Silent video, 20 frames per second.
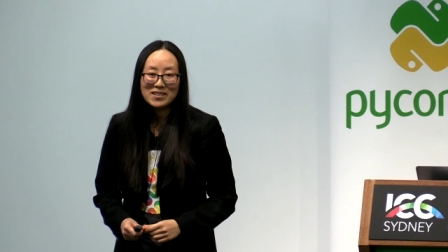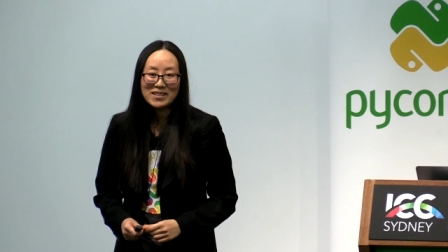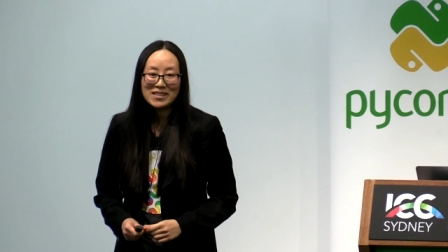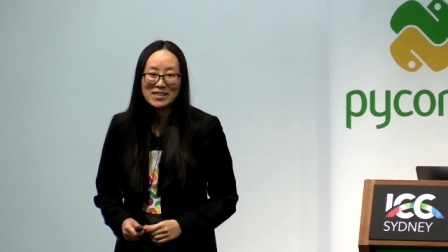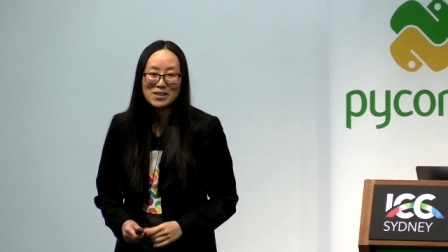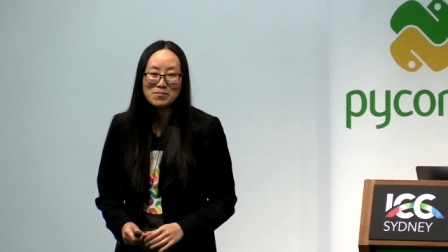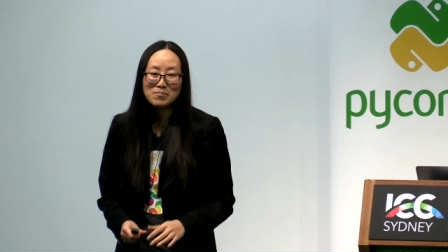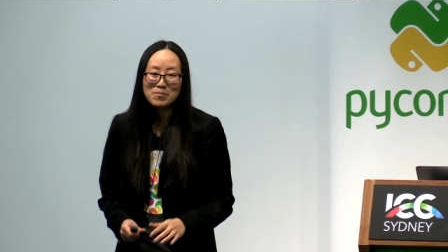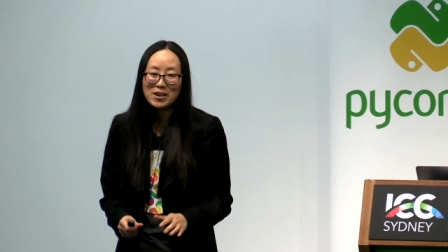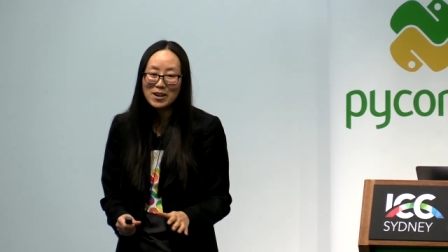
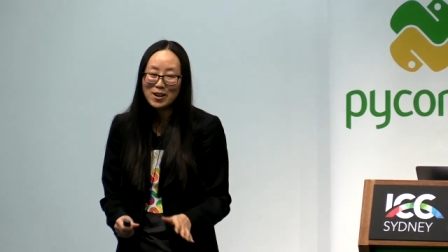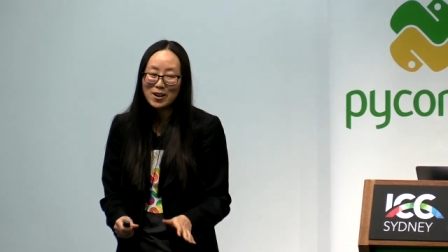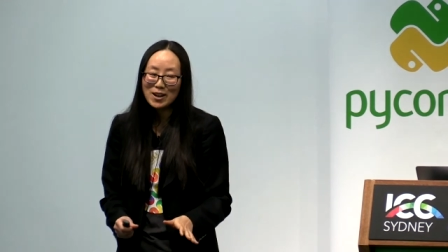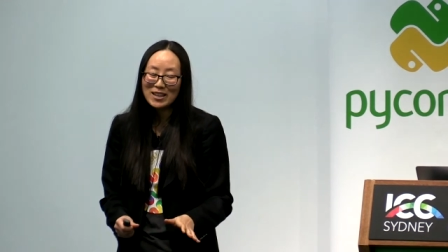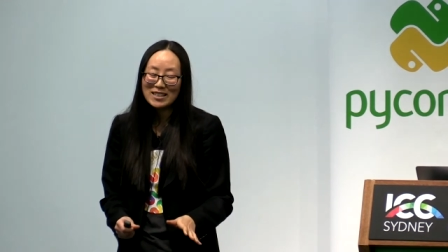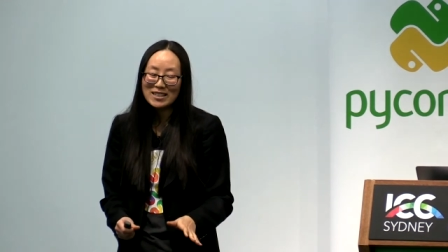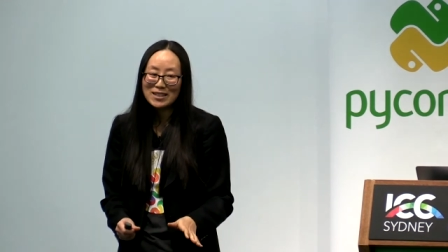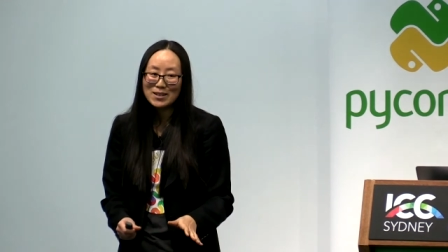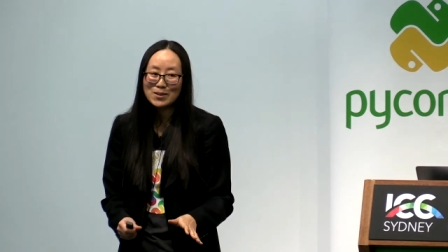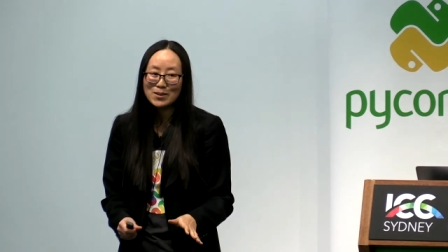So be
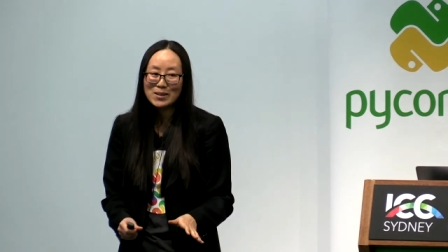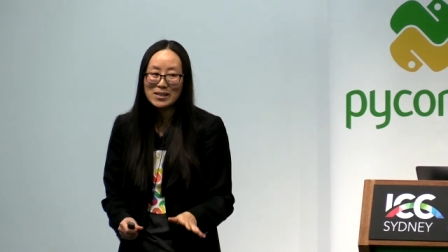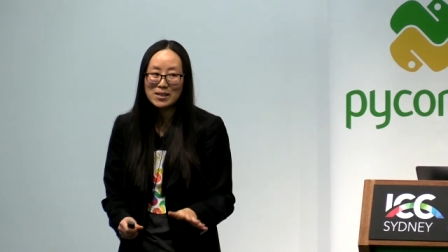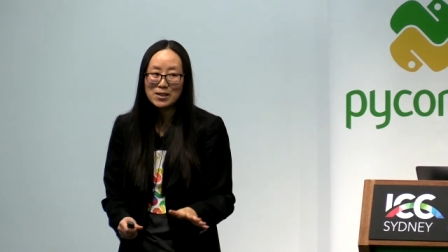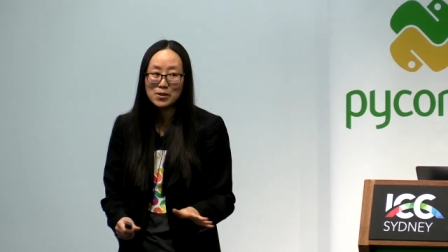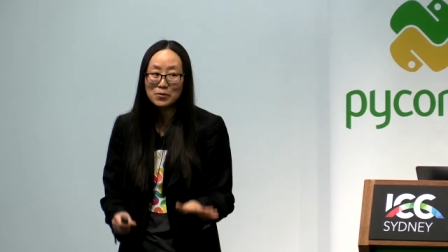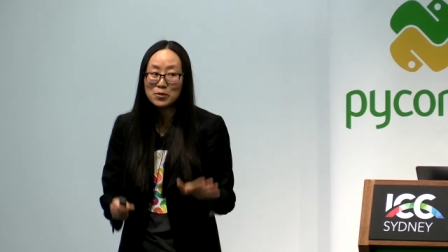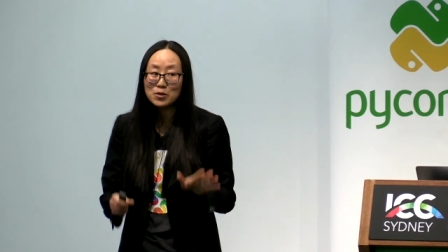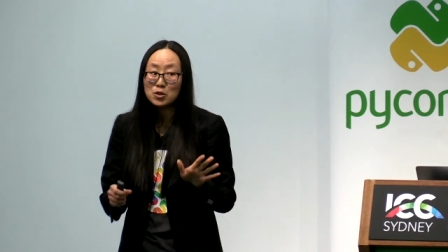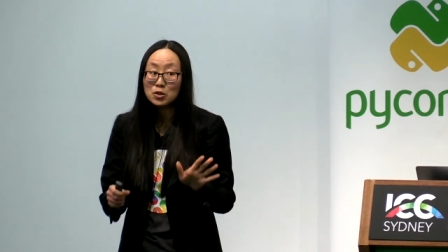kind to
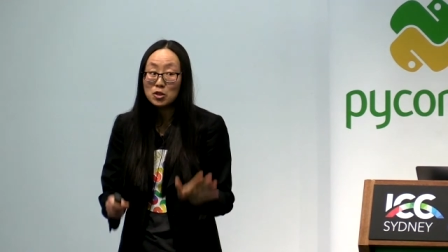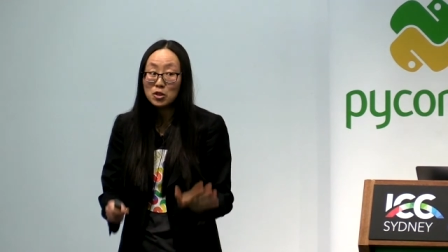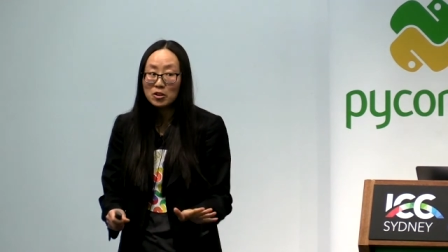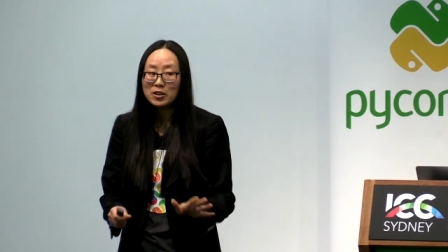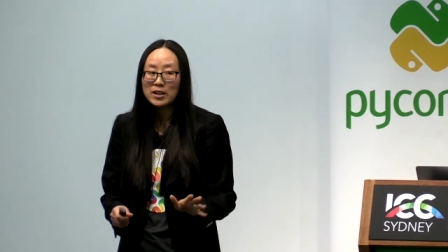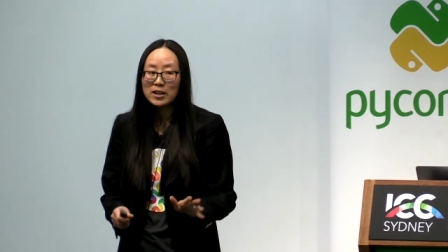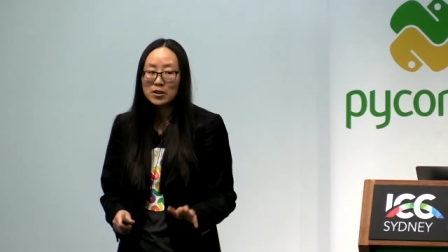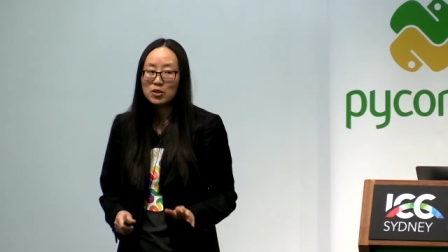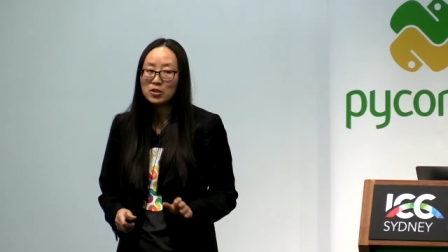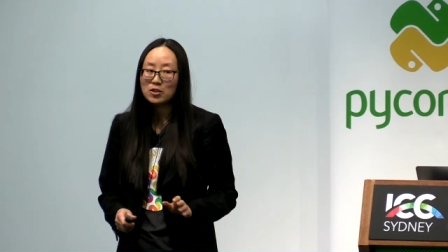yourself. You
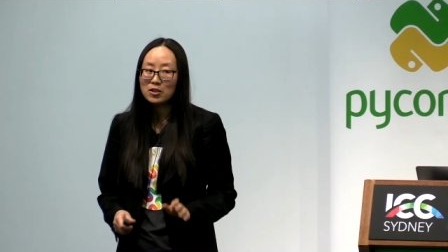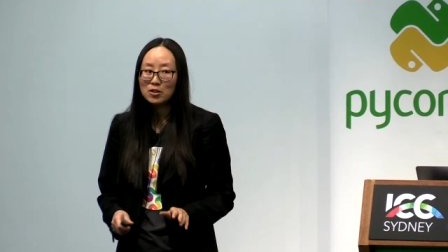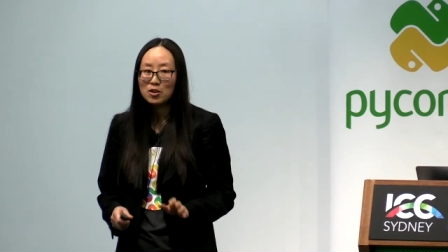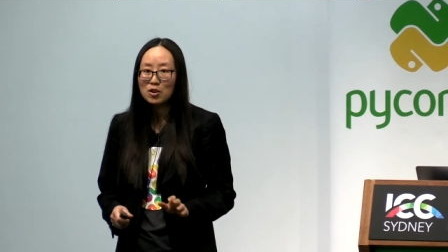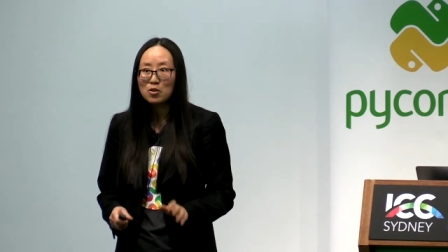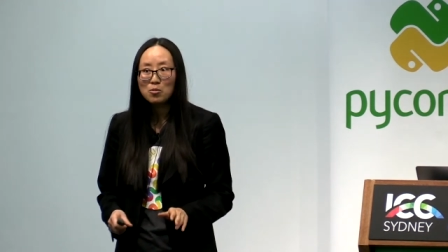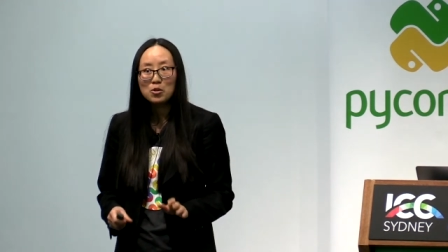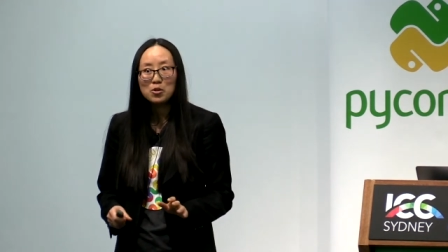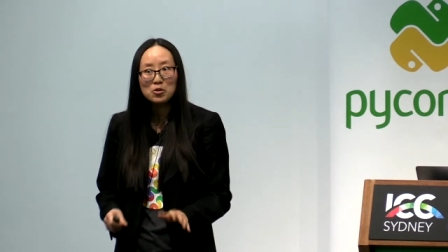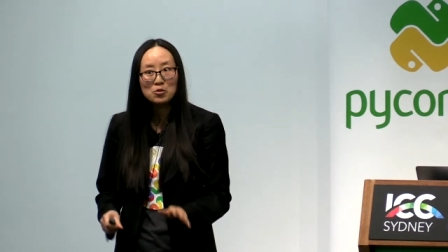don't actually
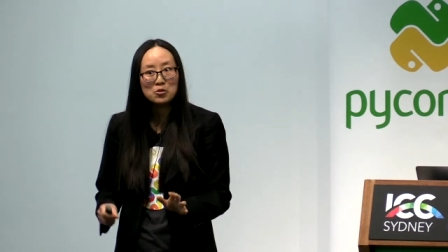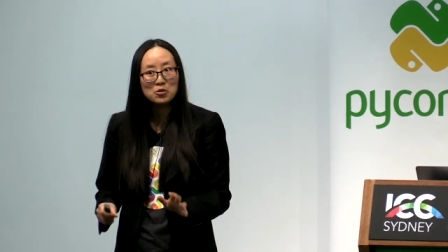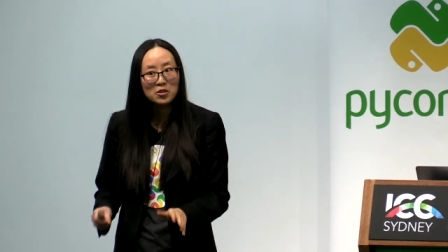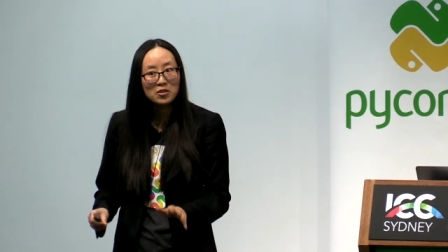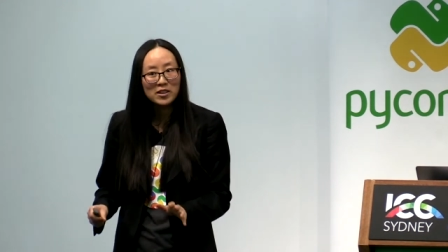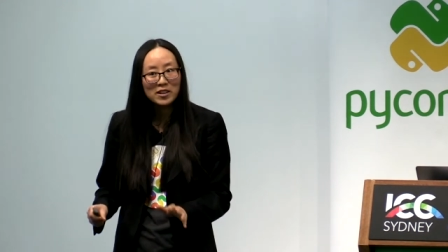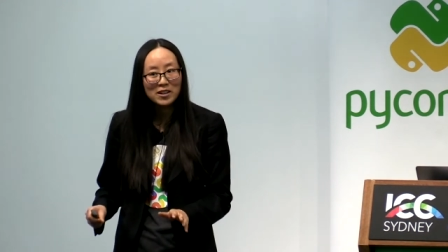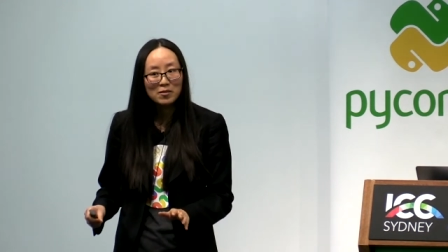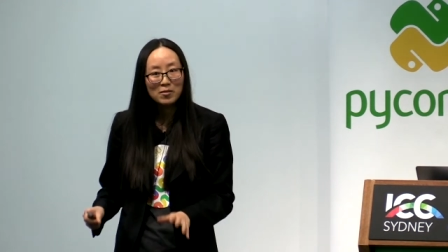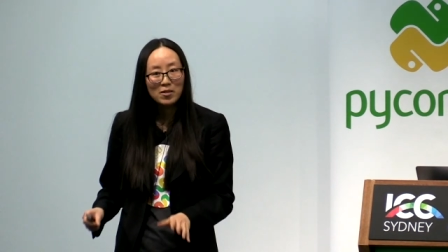know what you're
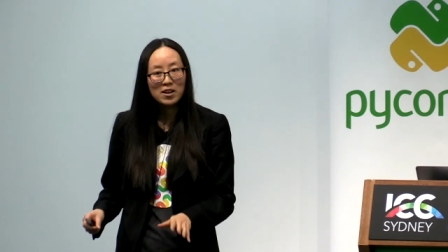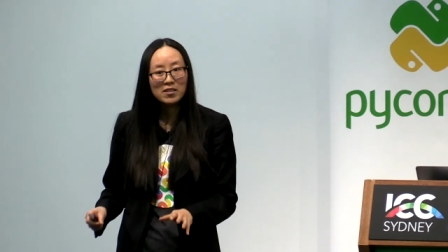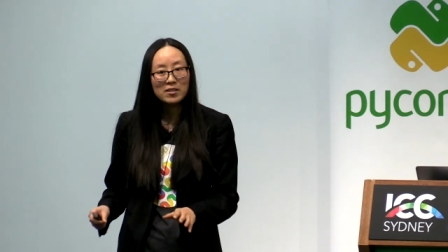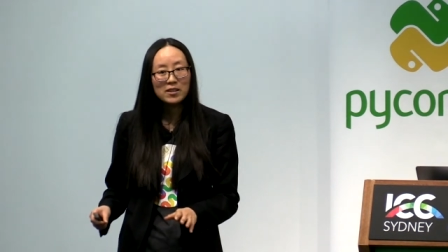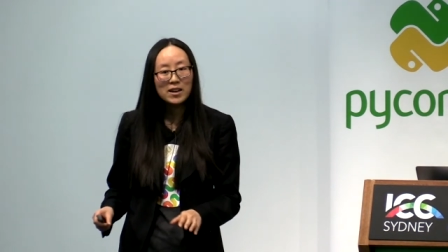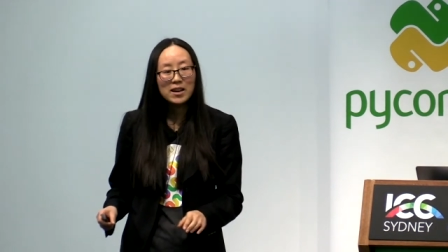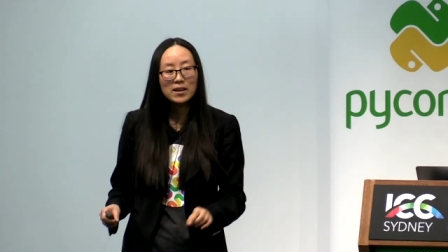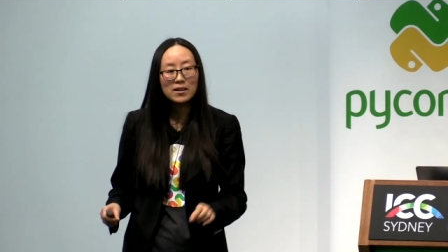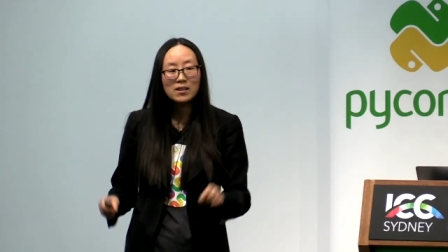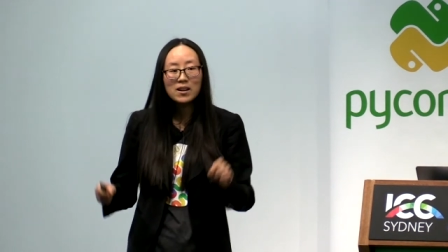doing well
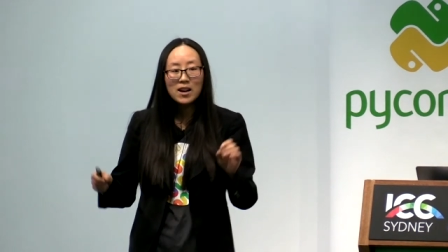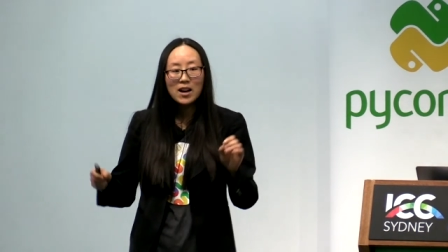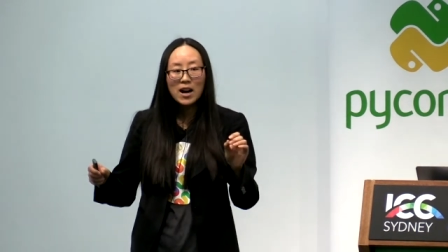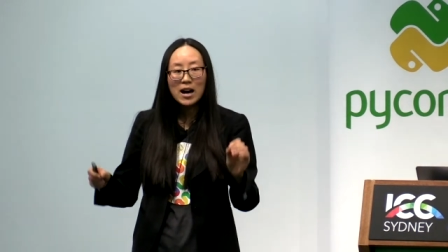yet.